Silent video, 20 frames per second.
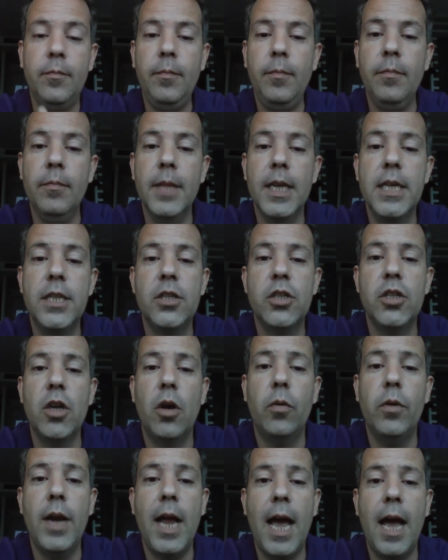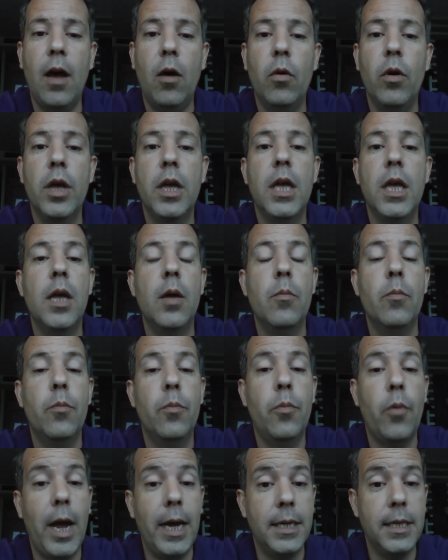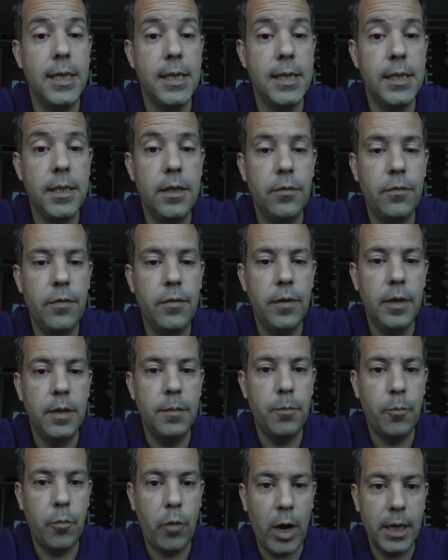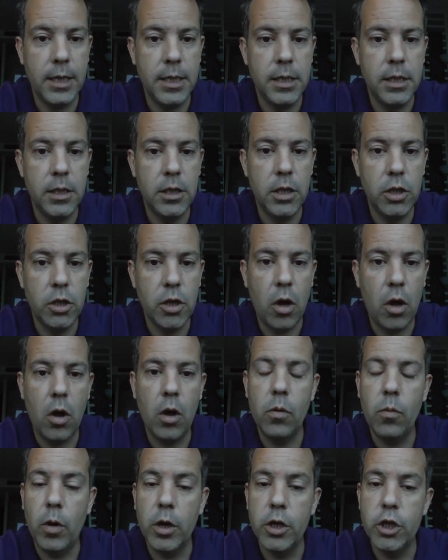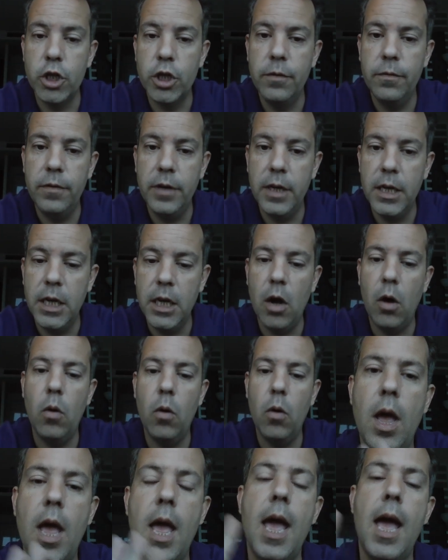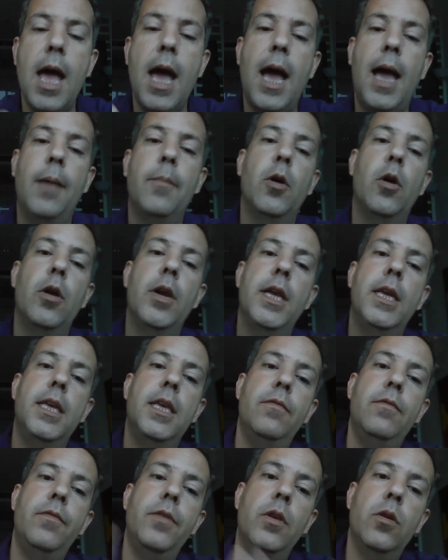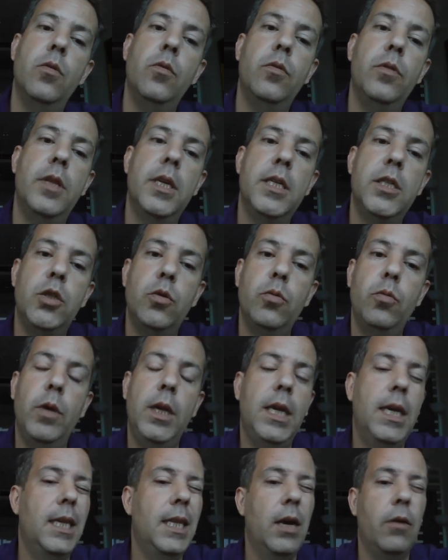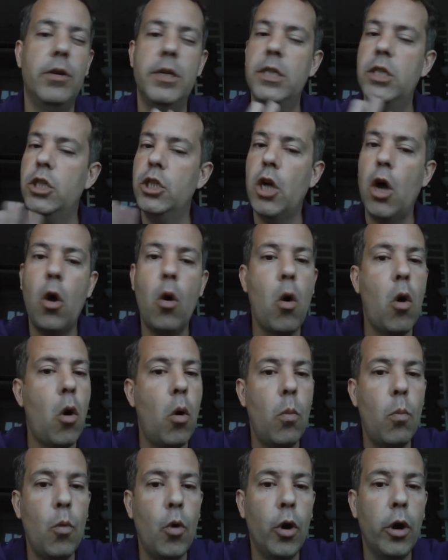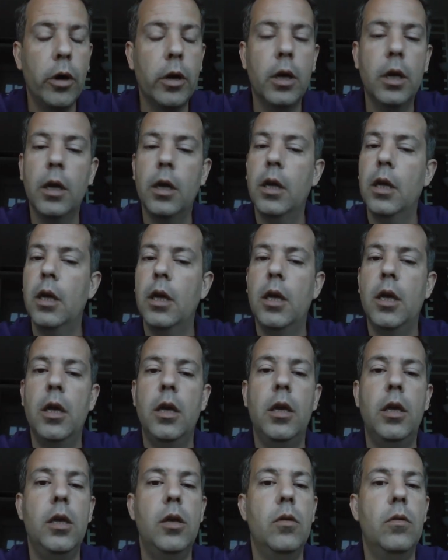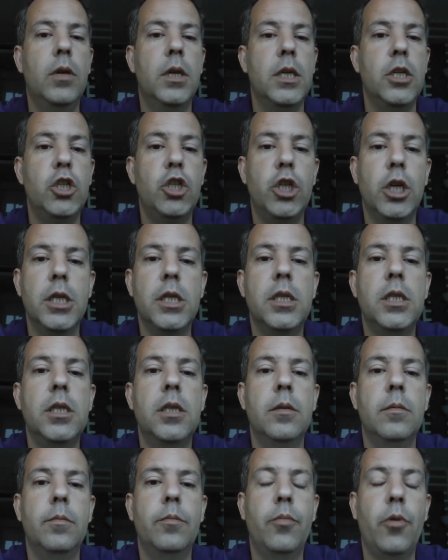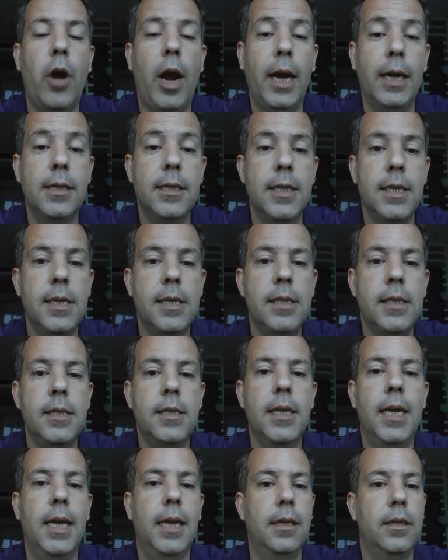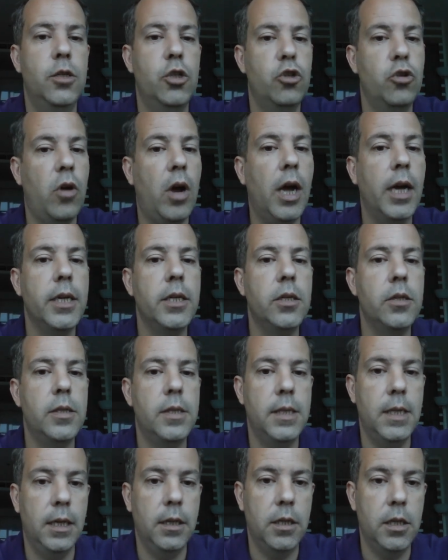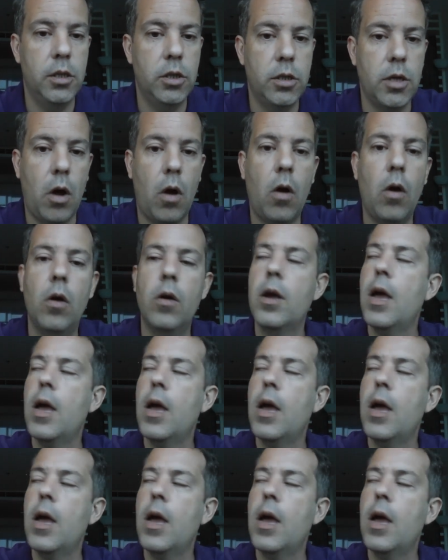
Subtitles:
So now practice the song, watch the video. I'm going to give you this week, there is no homework. You can just practice and try to sing the song.